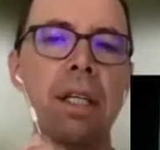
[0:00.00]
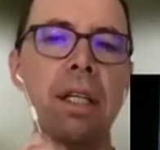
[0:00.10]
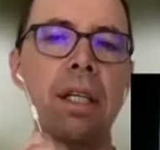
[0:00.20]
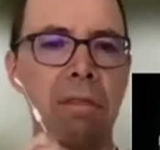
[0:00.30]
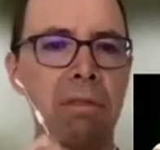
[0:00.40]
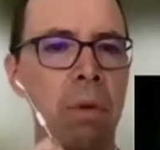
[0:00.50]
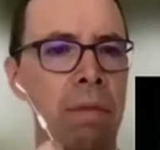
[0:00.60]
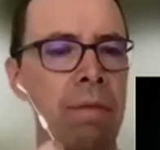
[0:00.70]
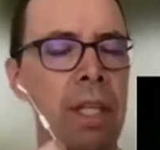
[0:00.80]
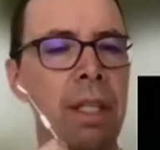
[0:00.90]

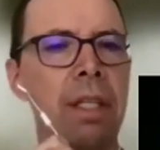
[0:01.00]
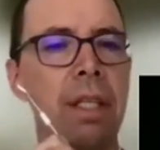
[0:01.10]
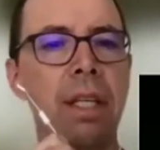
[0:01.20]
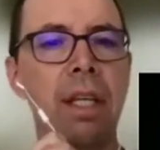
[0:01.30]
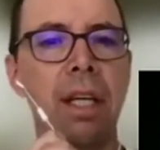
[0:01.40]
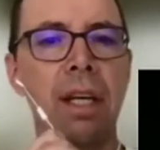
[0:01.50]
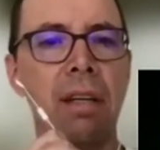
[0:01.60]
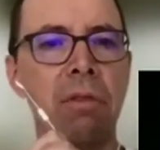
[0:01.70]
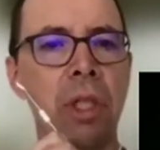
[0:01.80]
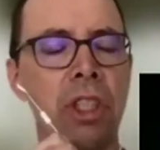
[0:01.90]
platform.
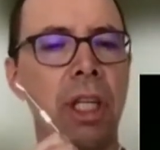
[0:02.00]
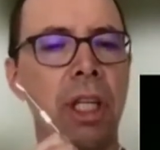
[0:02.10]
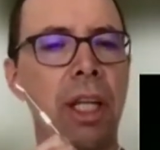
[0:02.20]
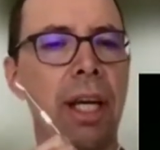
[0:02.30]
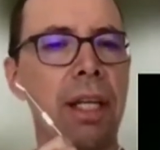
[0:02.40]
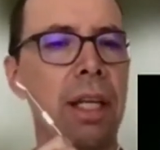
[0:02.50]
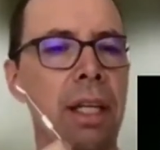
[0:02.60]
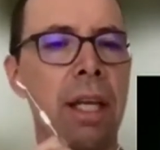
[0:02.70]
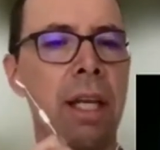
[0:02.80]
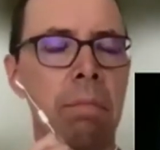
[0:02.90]
Unfortunately, I
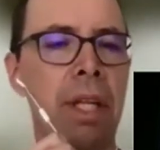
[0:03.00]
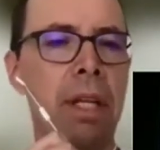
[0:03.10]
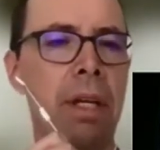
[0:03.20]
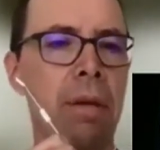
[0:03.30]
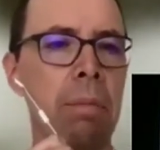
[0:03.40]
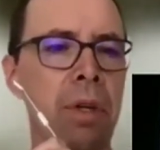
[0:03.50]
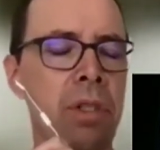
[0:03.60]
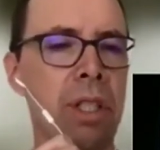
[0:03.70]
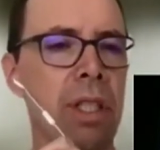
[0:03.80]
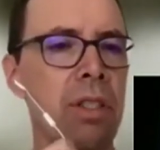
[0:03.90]
can't be there in
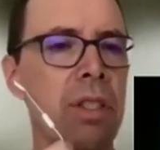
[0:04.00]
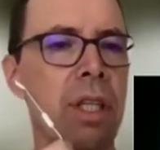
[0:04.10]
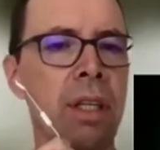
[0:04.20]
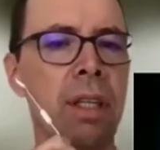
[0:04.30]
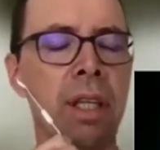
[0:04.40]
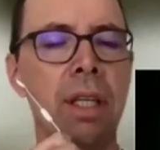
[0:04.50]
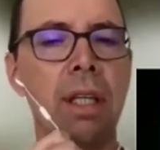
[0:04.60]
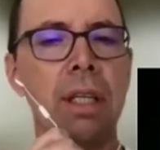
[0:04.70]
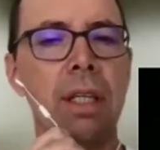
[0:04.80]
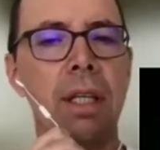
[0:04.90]
person this year.
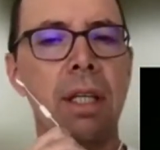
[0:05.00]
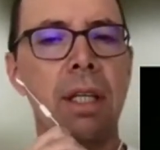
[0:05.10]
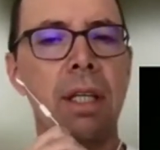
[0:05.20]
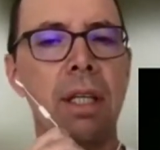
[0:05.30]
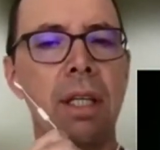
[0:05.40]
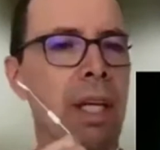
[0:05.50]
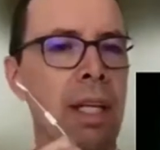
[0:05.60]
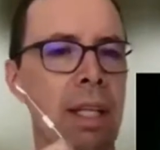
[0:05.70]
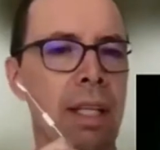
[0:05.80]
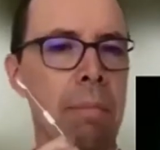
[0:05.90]
I hope I can
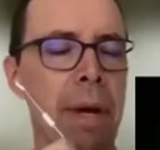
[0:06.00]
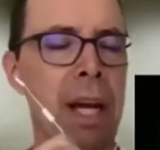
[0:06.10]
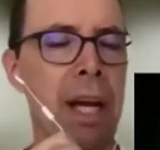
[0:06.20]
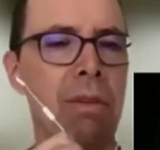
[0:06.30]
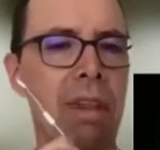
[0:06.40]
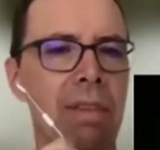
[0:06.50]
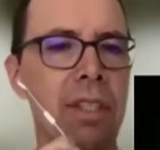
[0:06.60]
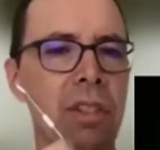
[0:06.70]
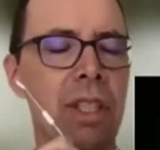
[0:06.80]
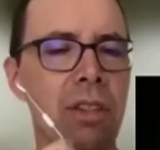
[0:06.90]
get back one of these
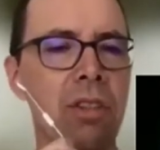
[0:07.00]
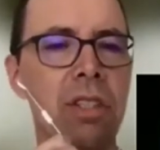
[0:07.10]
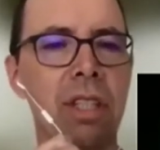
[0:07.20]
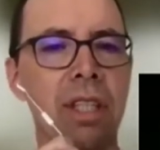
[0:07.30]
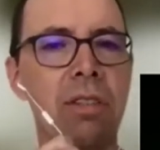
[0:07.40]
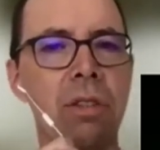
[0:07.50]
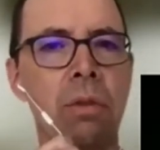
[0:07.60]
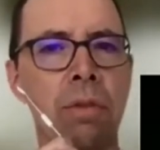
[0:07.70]
years soon.